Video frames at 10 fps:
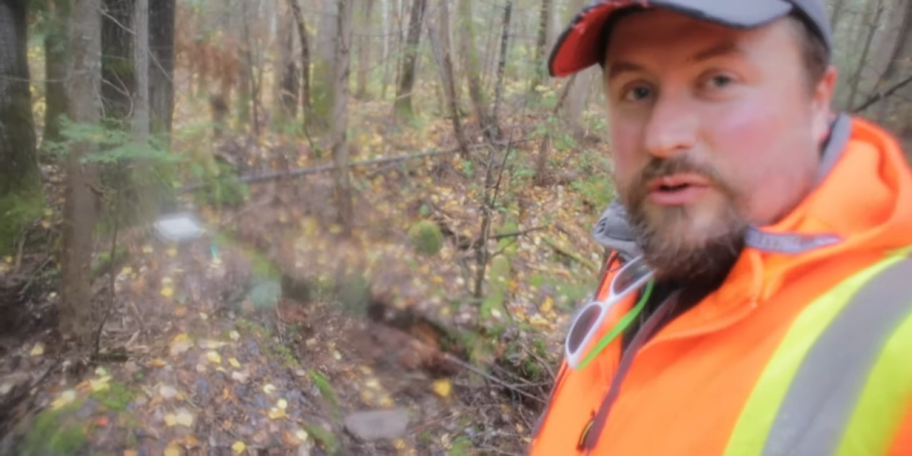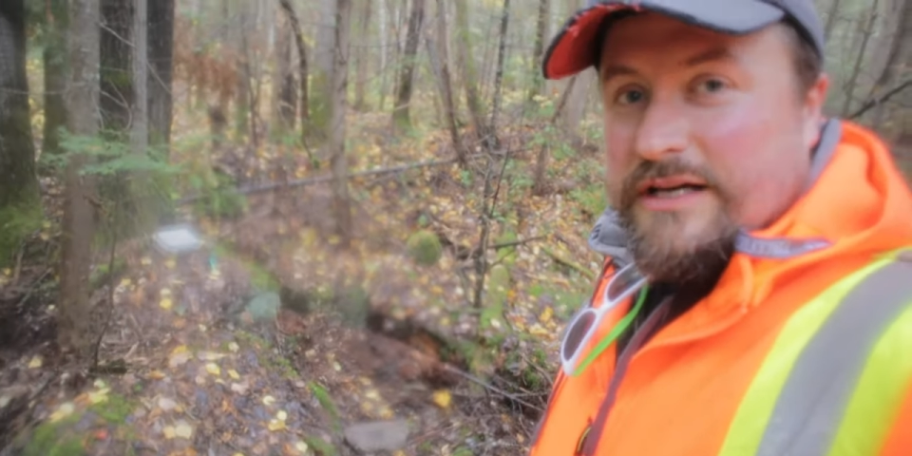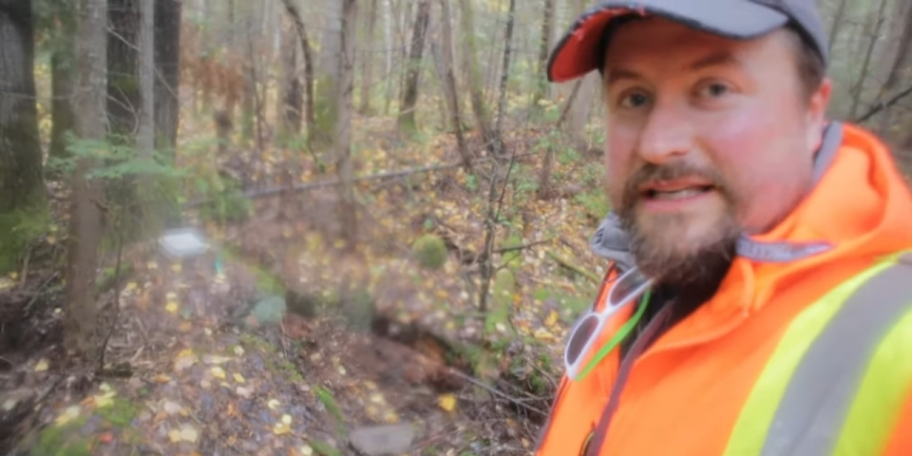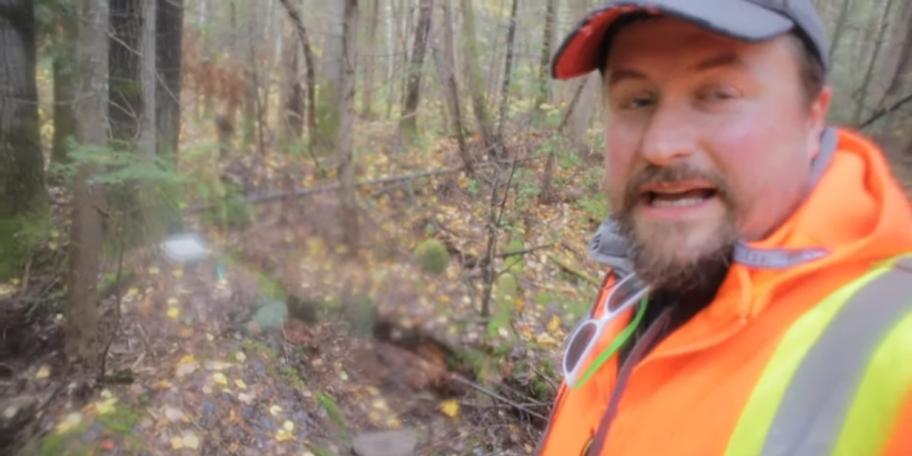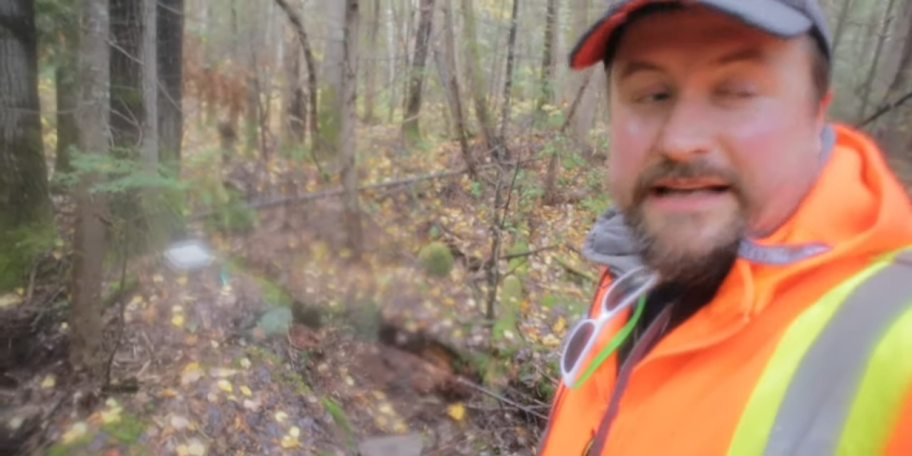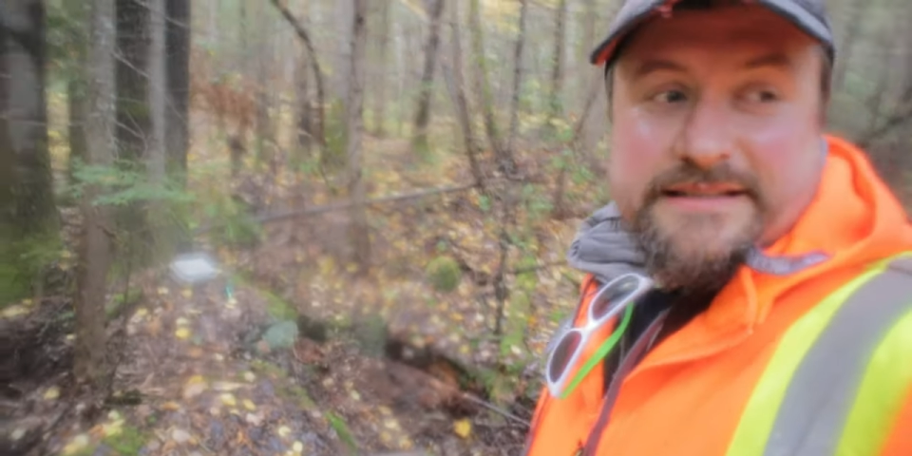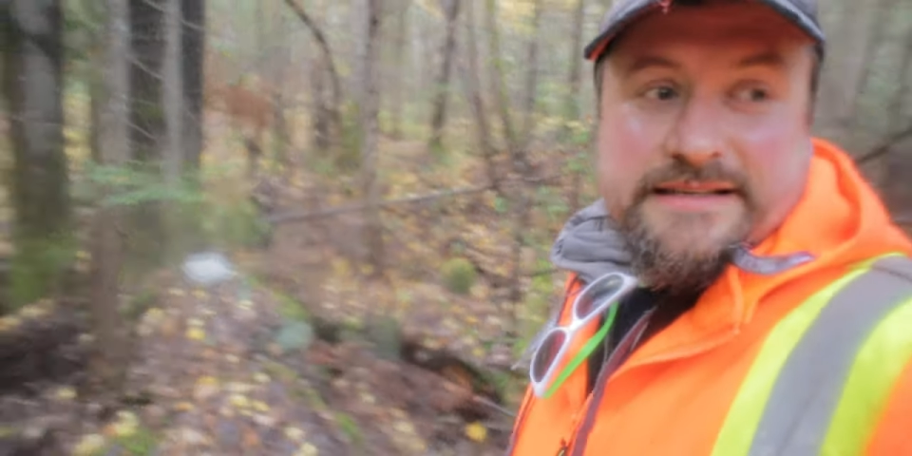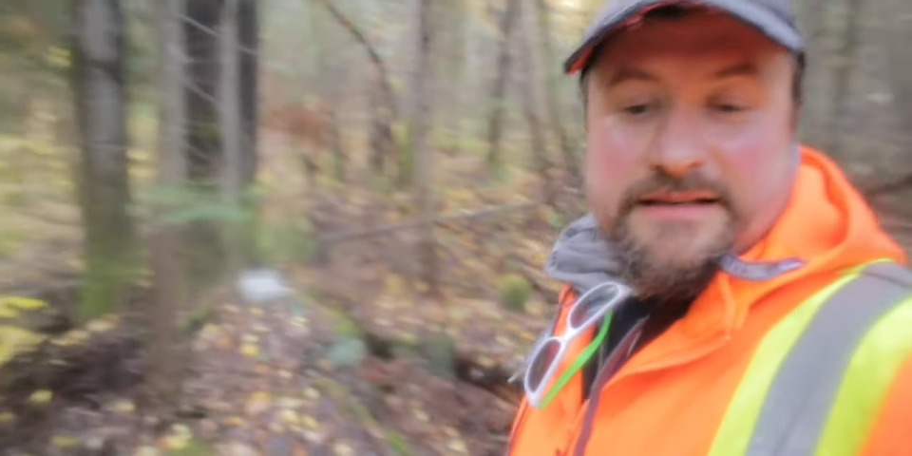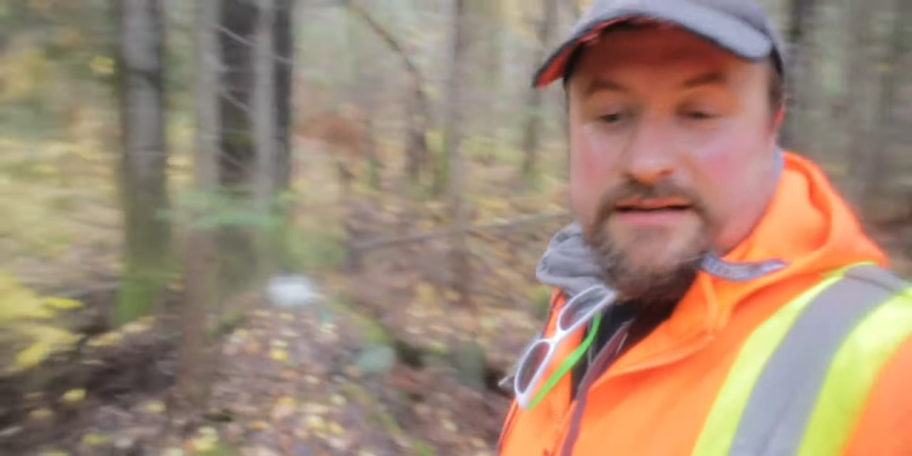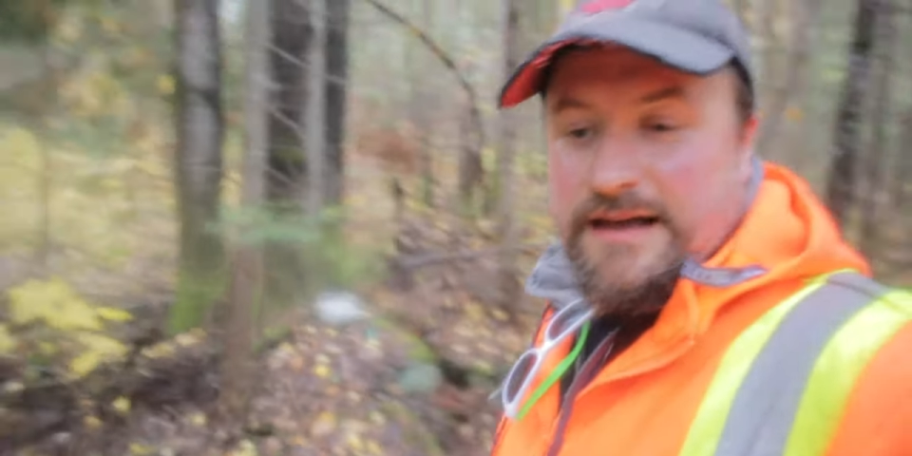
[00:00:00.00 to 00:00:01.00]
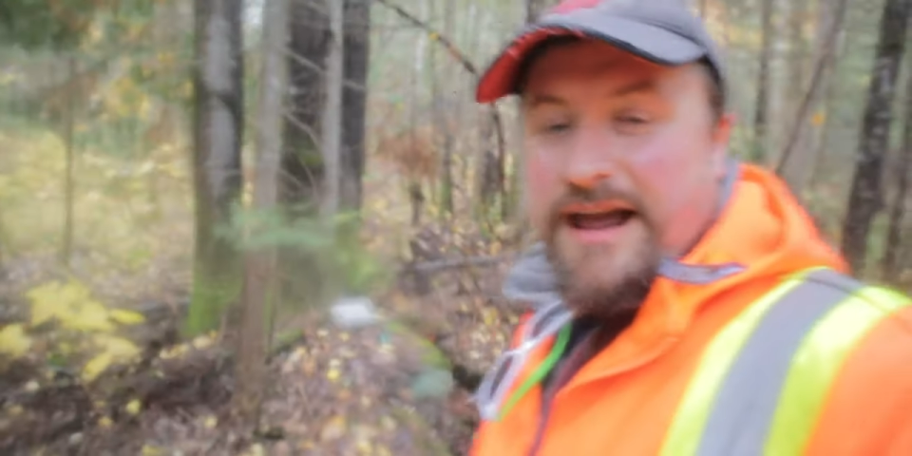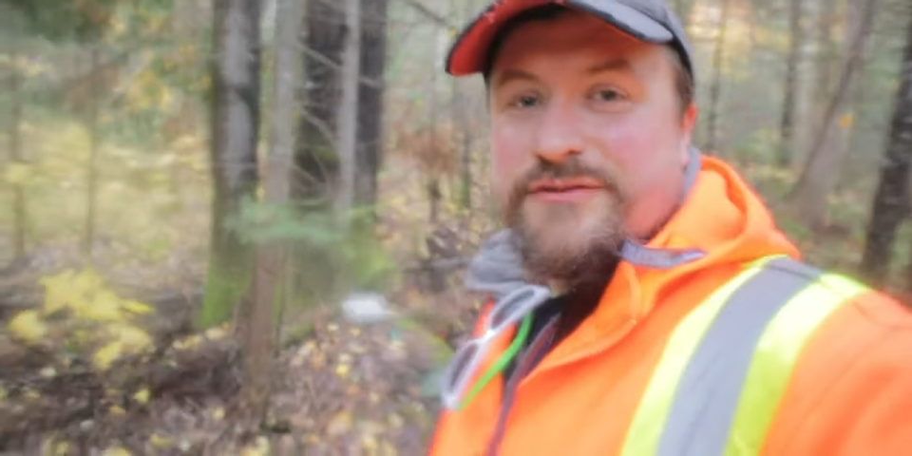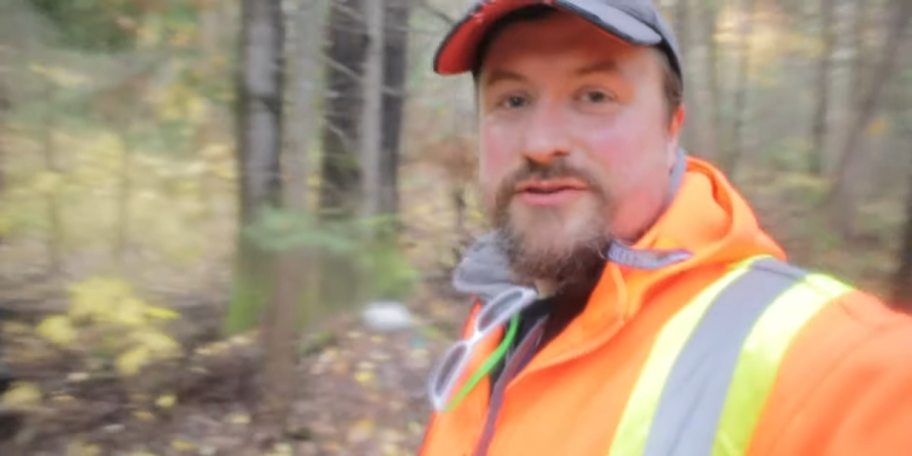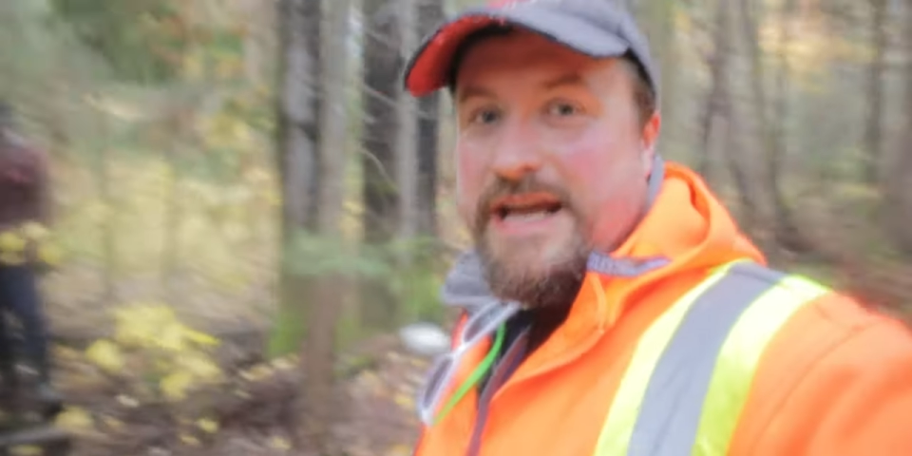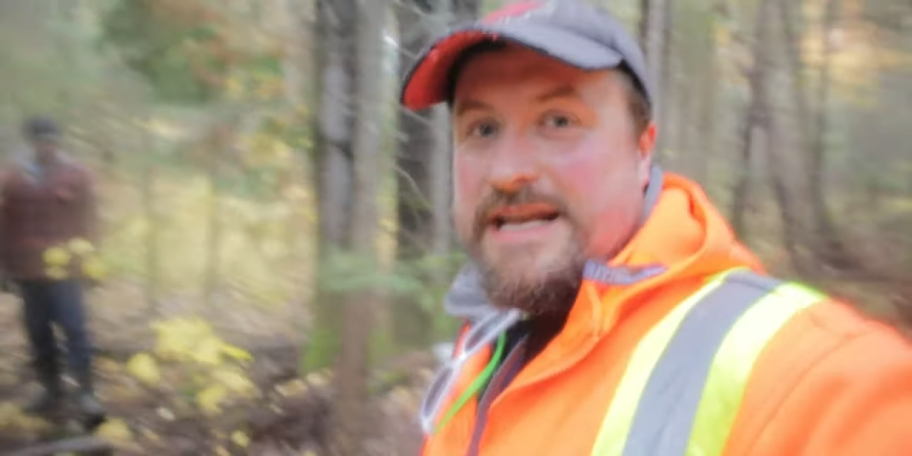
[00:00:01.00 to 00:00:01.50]
luck yet.
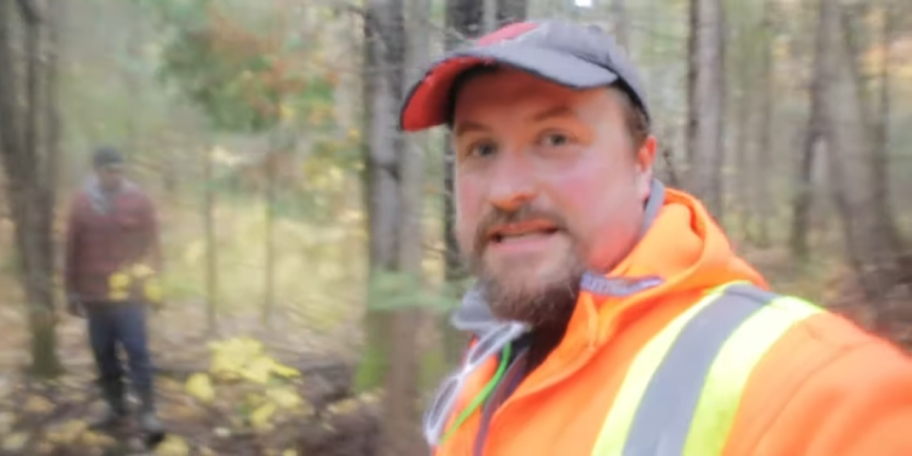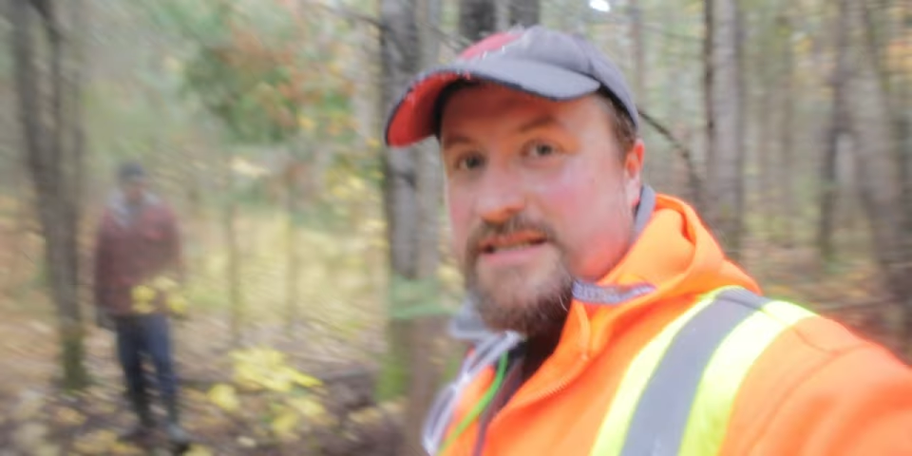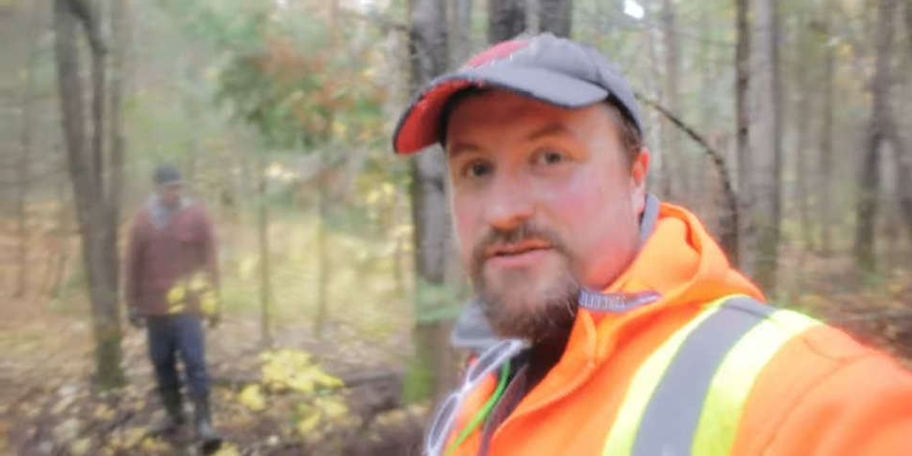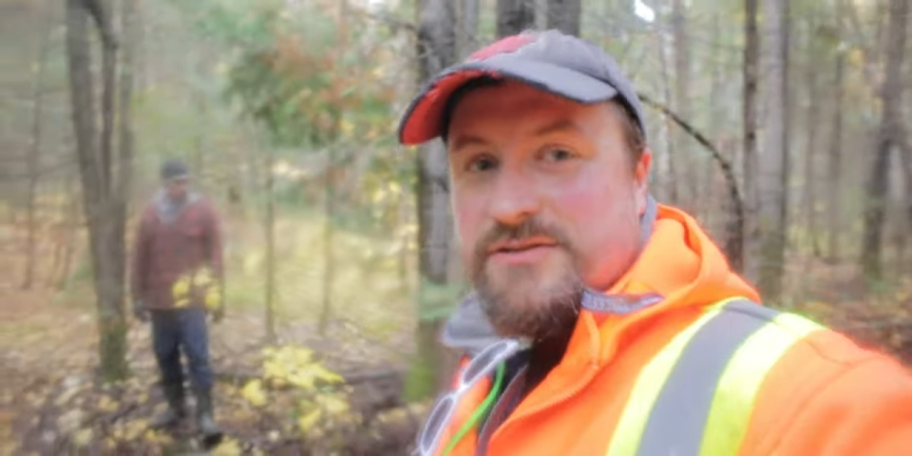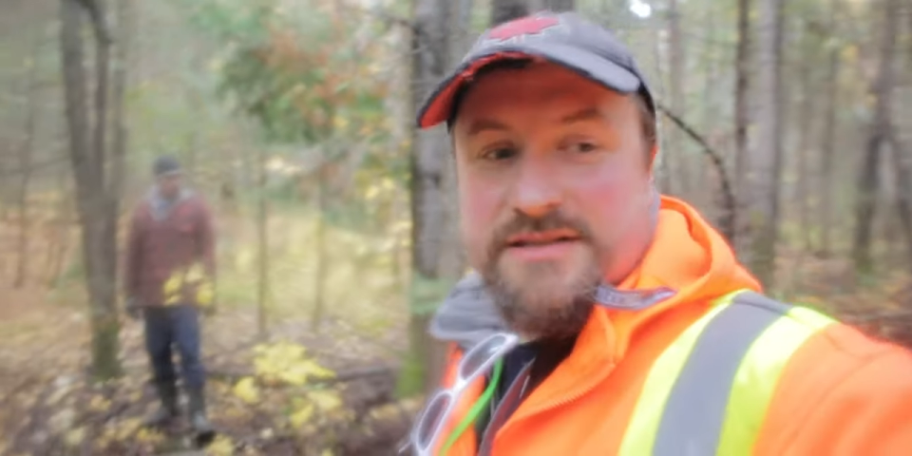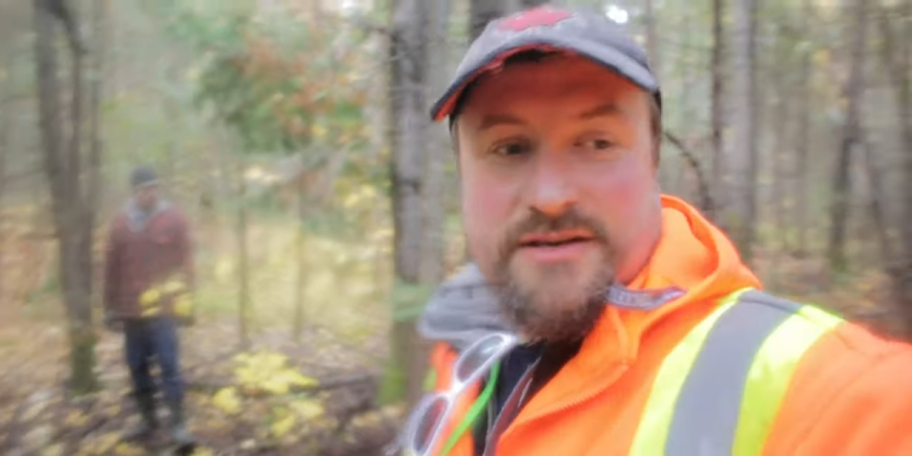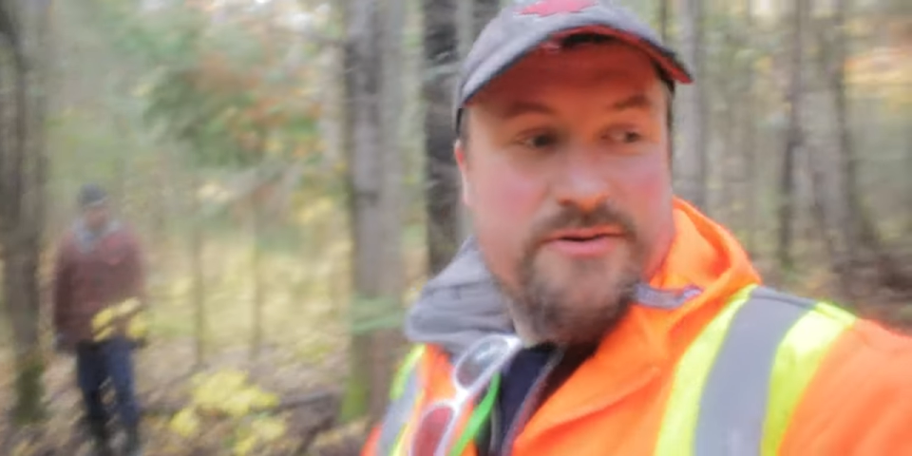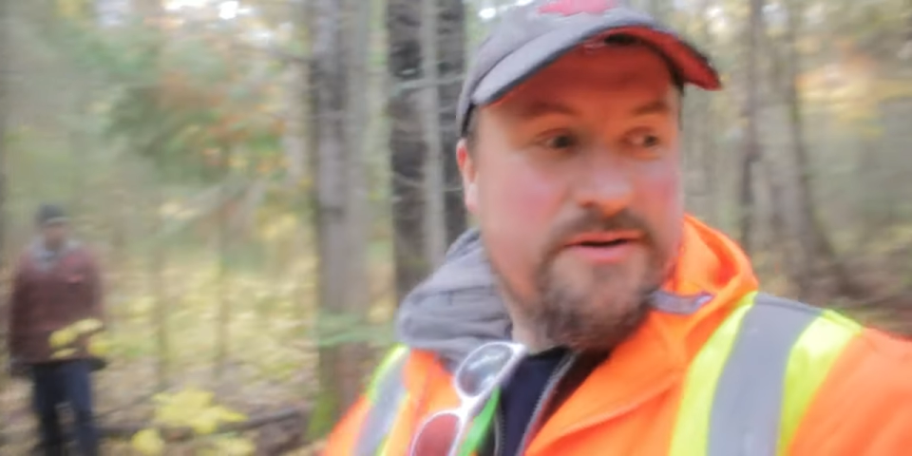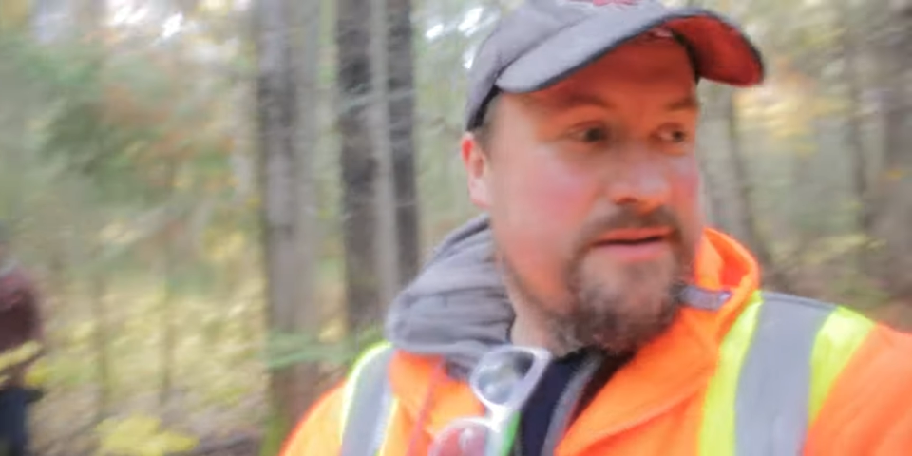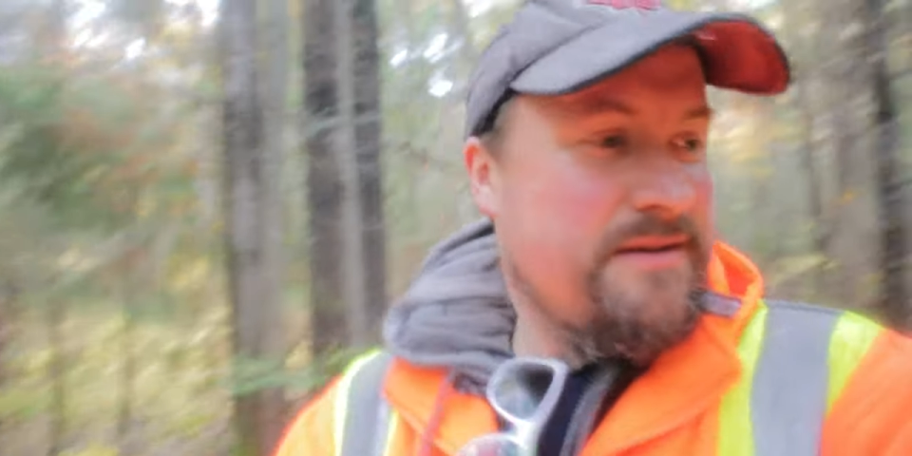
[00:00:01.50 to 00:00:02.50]
After 8 years, though,